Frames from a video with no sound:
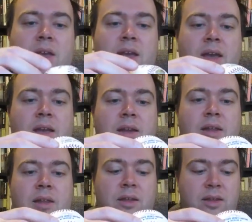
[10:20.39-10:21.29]

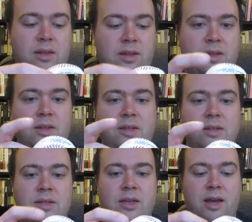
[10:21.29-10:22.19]
And
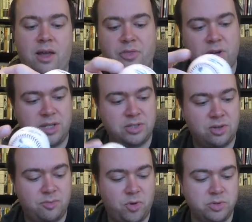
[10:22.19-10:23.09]
yeah, I thought I
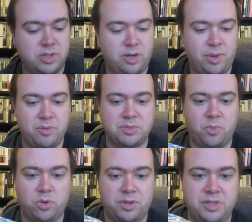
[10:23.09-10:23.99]
saw mold in here. Maybe it was
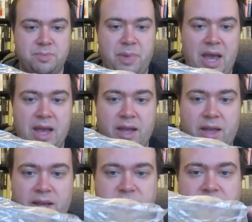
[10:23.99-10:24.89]
mold on this bag.
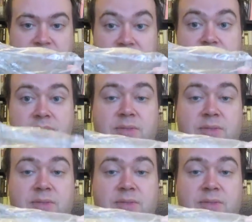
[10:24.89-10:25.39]
Actually, yes, it is.